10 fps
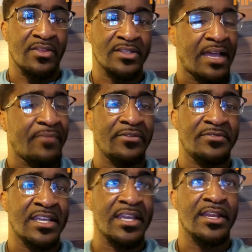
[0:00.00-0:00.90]
top
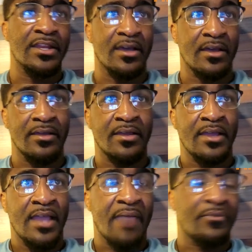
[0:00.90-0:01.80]
15 and
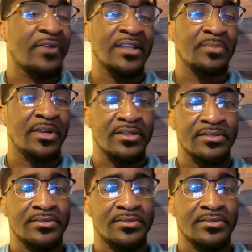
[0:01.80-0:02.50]
have to fight somebody else.